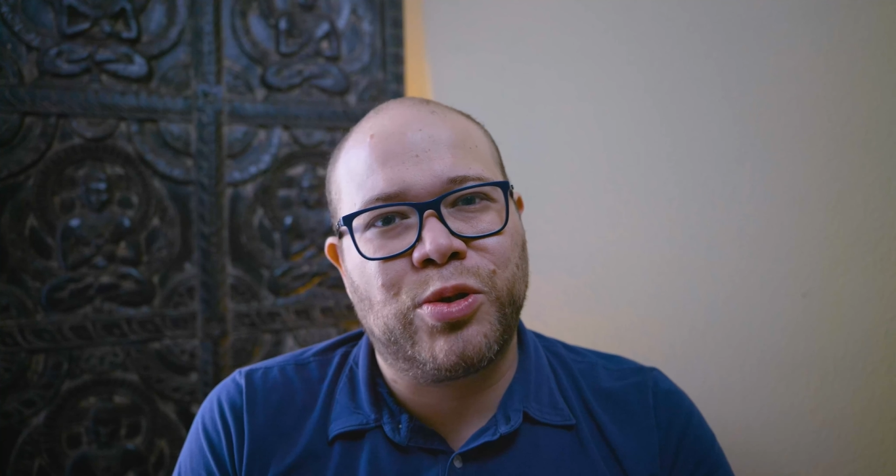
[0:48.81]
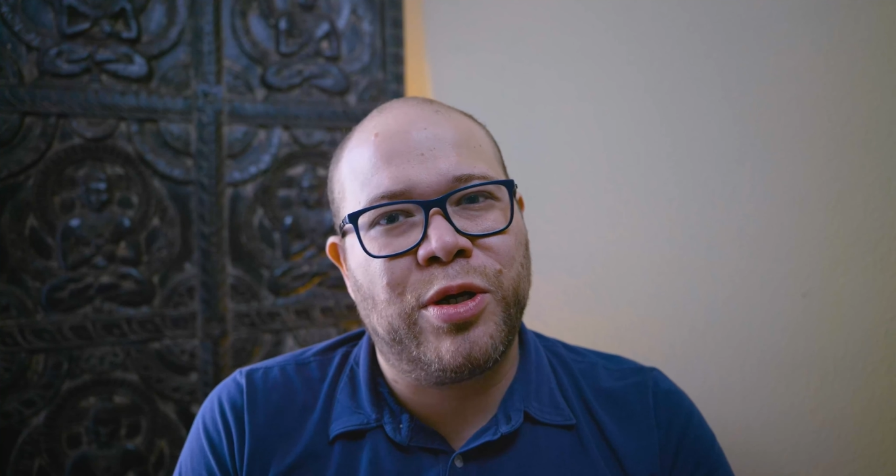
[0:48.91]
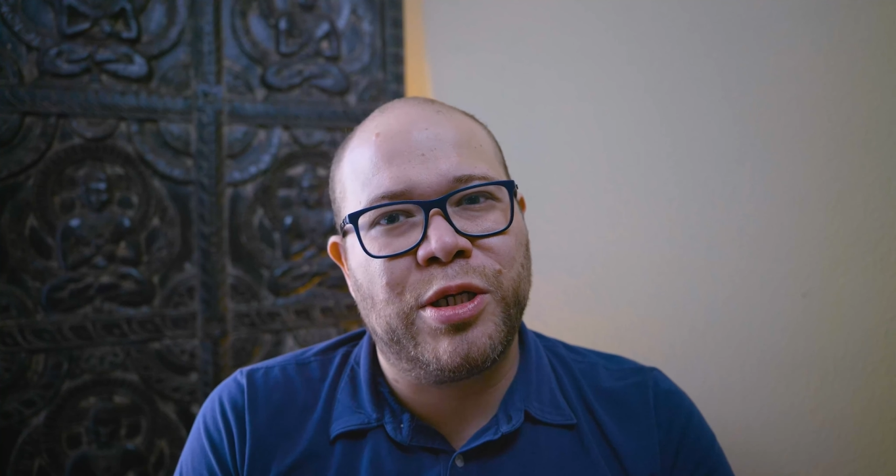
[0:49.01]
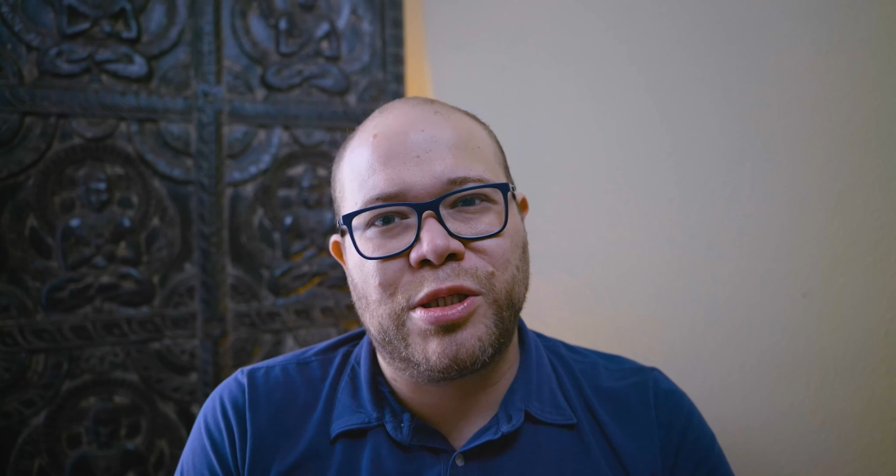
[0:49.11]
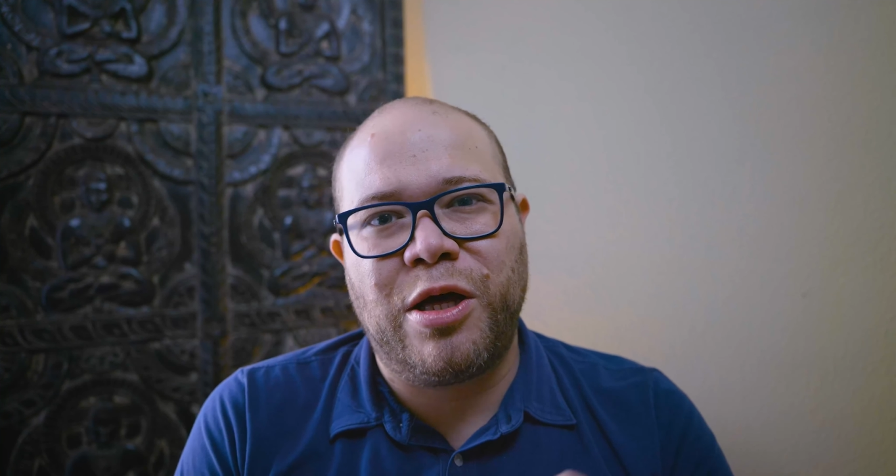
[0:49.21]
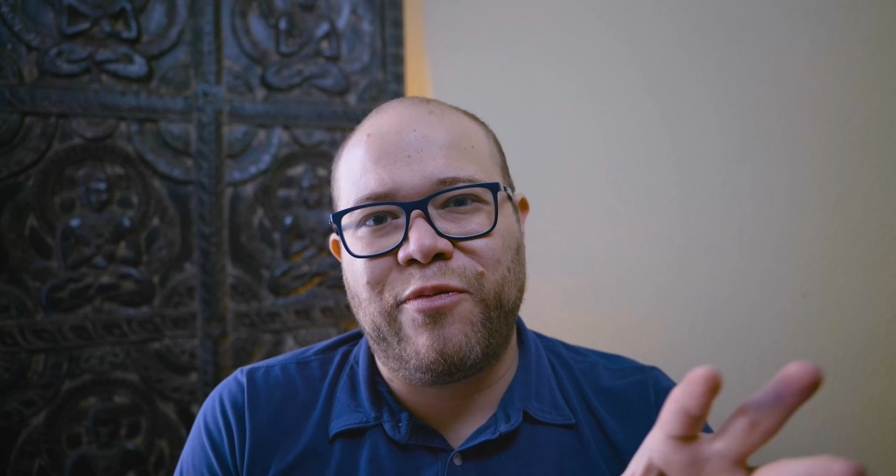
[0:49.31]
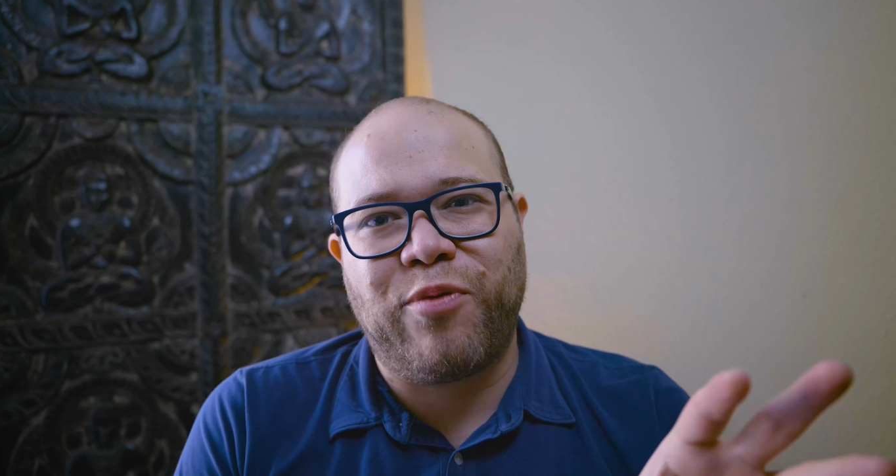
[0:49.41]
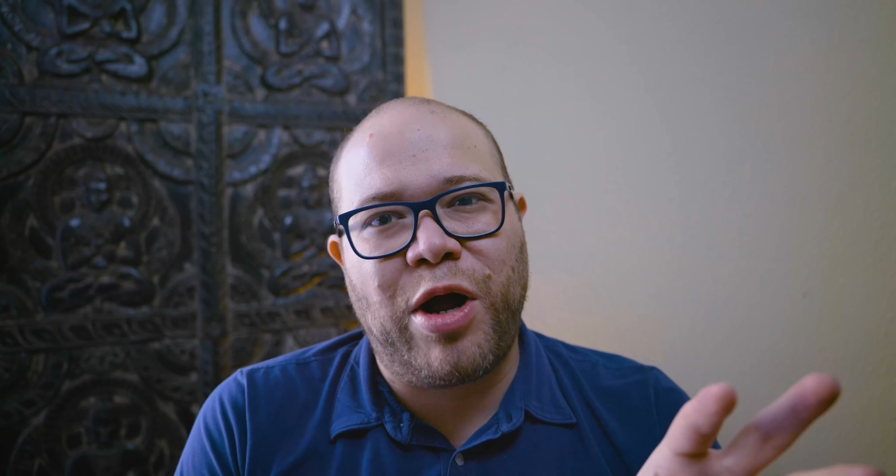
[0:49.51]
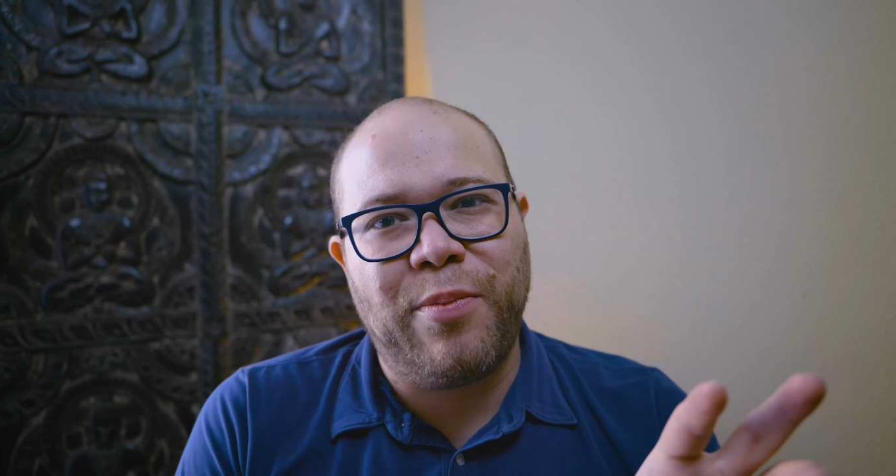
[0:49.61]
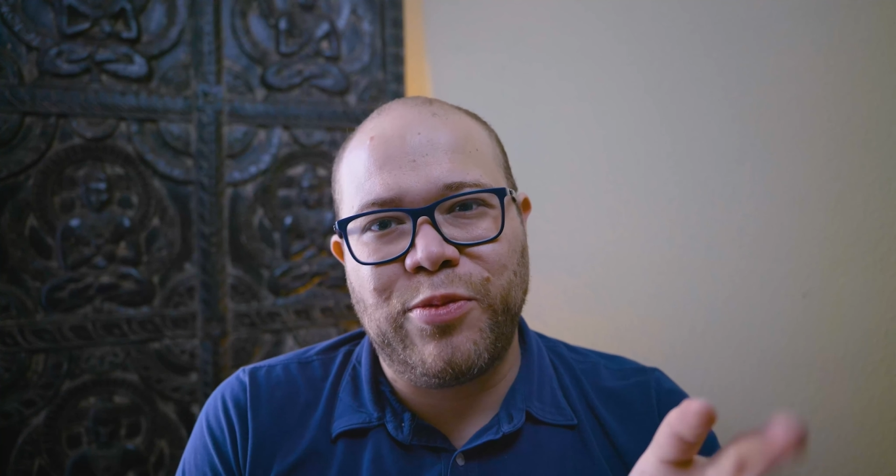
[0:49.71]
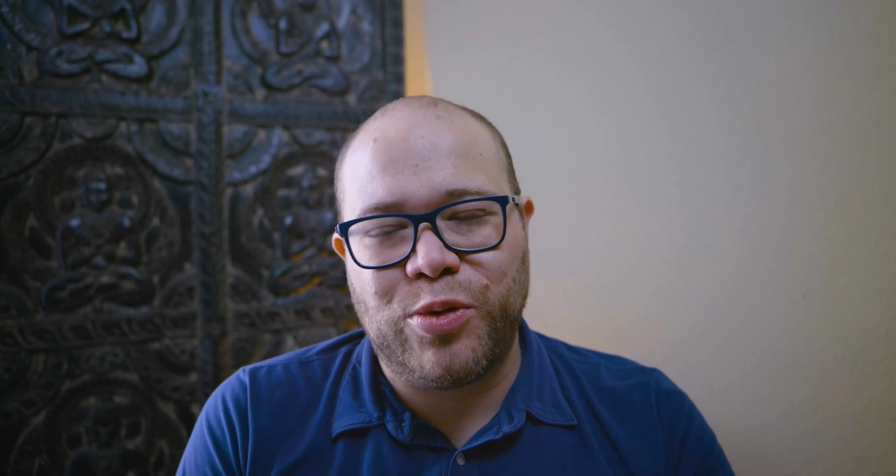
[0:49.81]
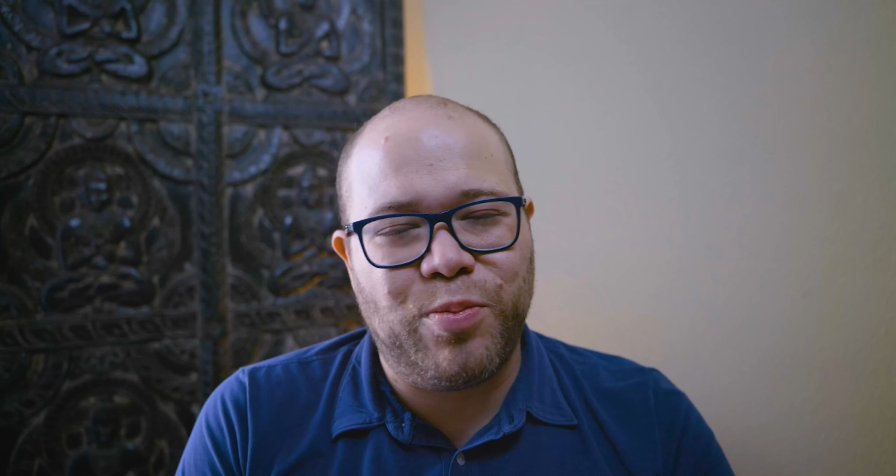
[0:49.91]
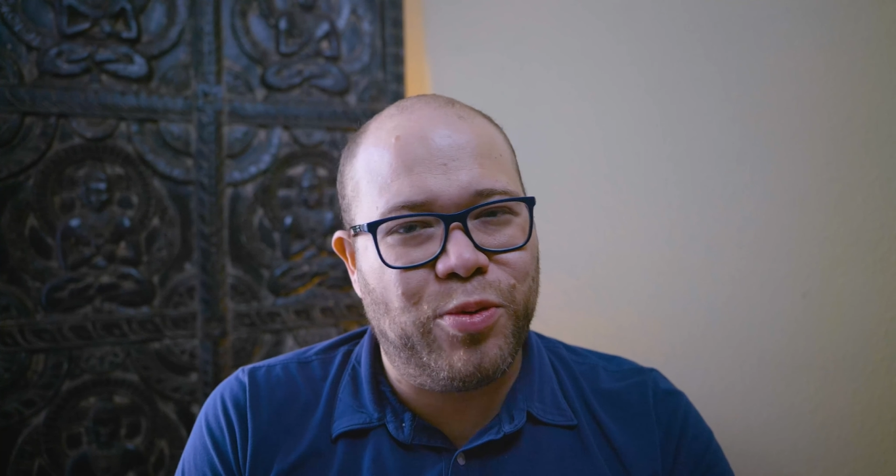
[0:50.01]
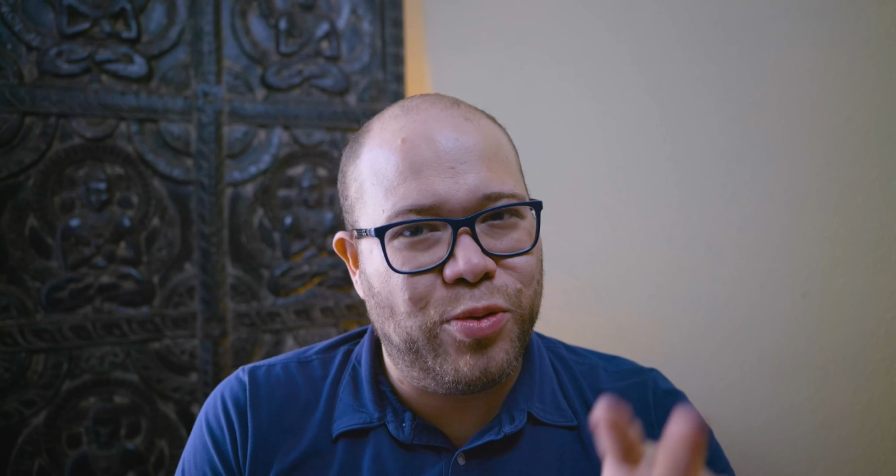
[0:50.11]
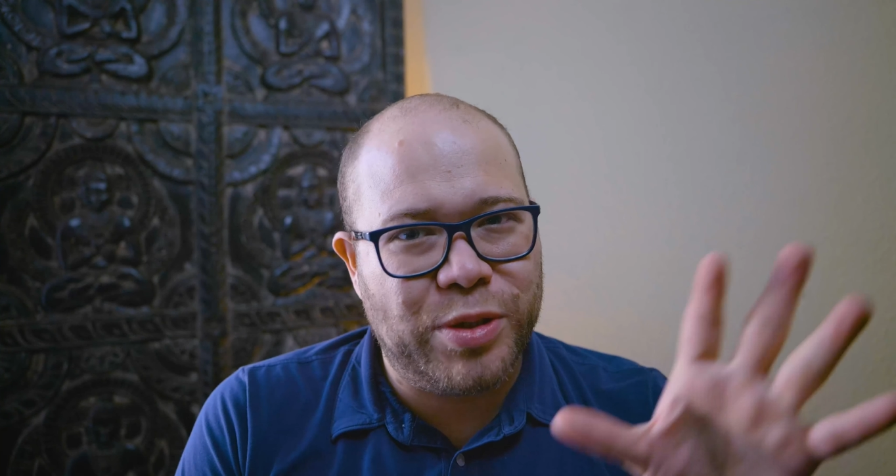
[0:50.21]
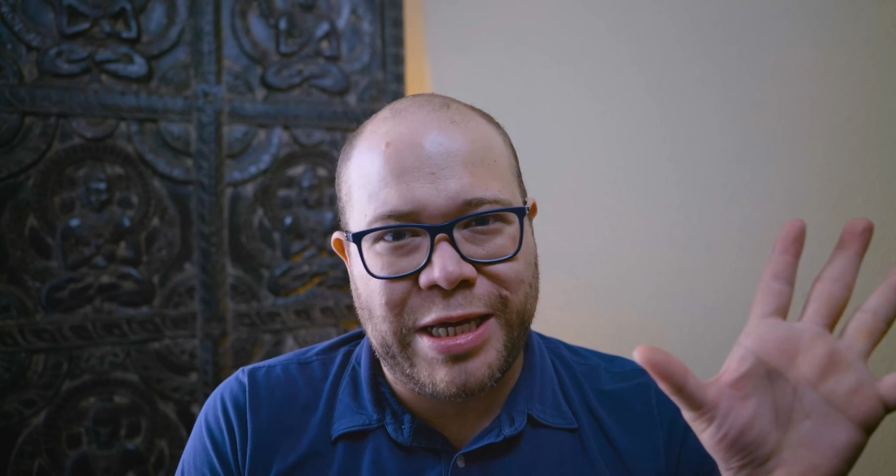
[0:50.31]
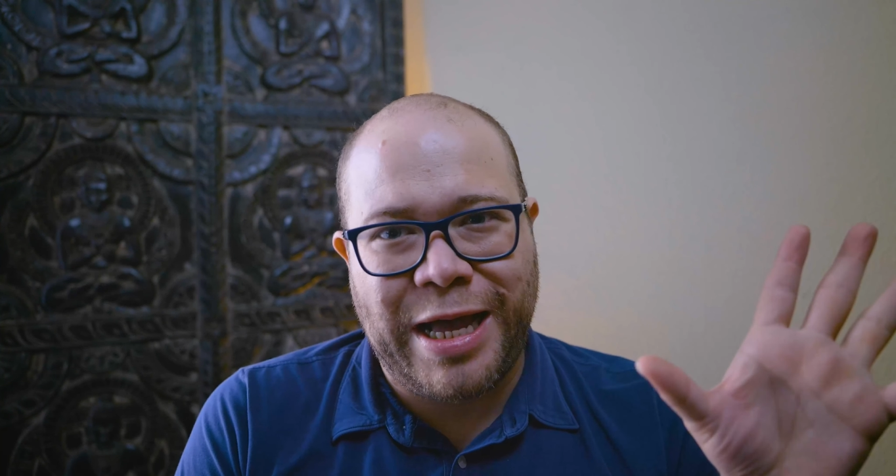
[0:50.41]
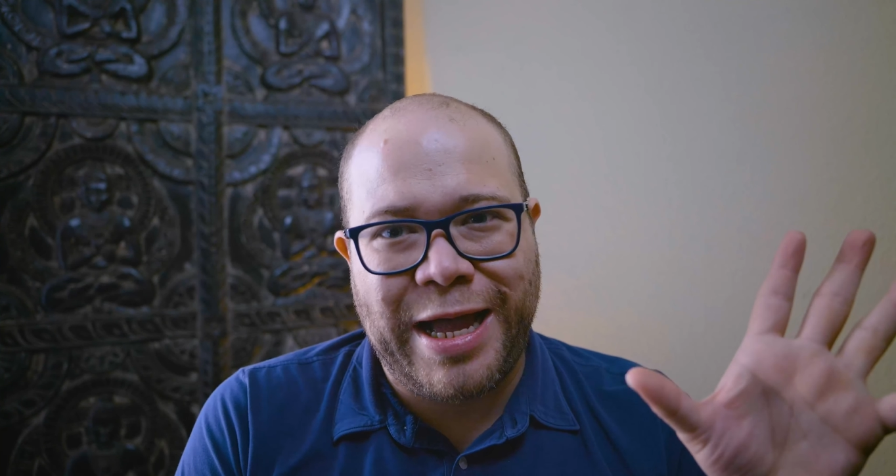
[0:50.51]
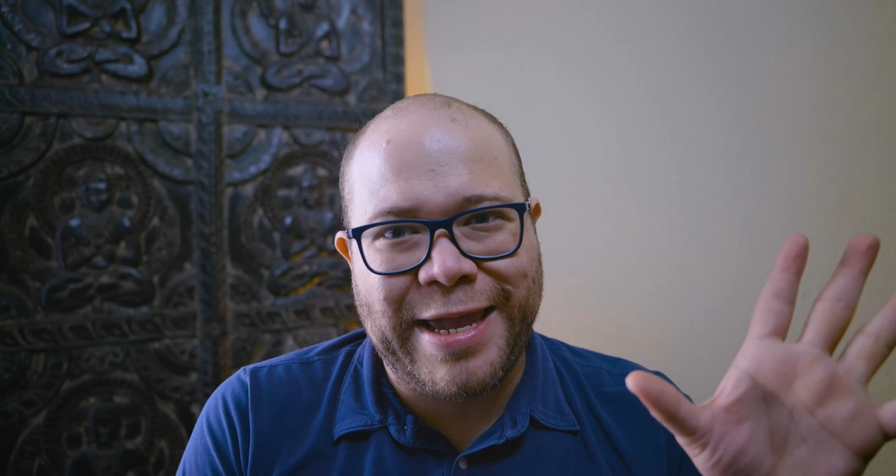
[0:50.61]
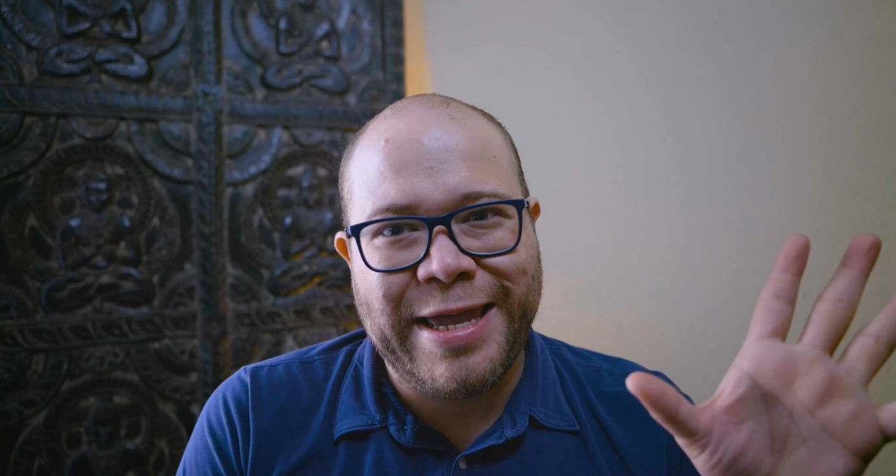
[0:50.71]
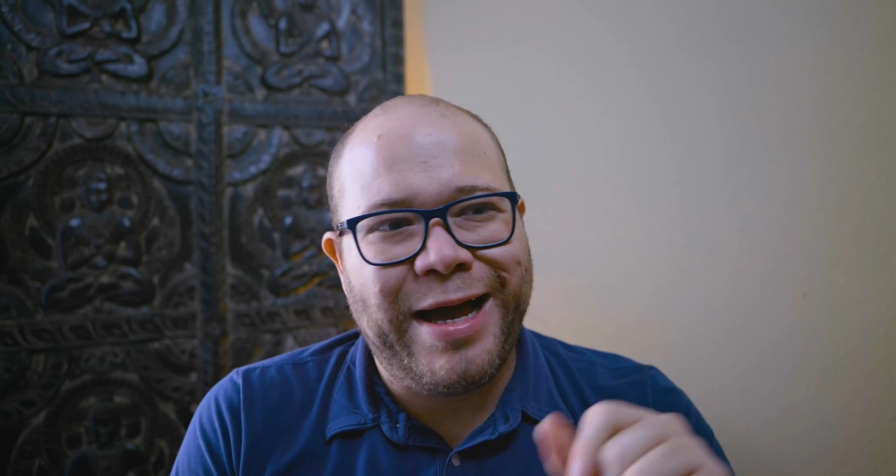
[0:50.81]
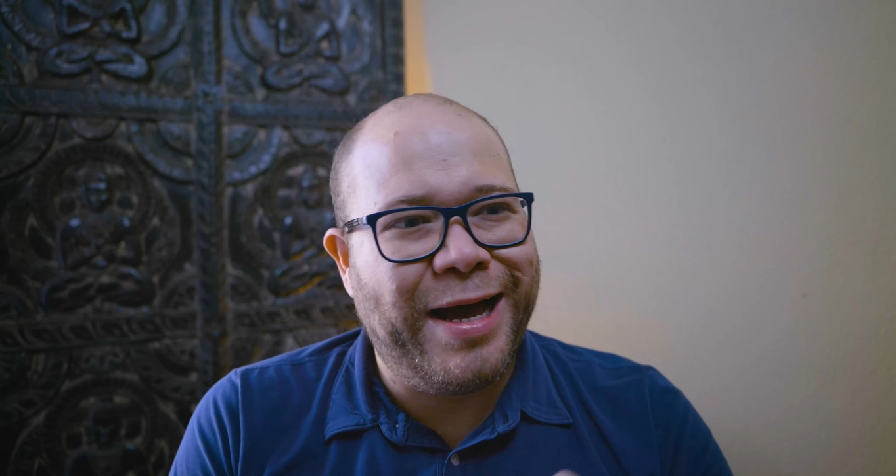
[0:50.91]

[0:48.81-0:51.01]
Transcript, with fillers: trying to solve problems with blue sky,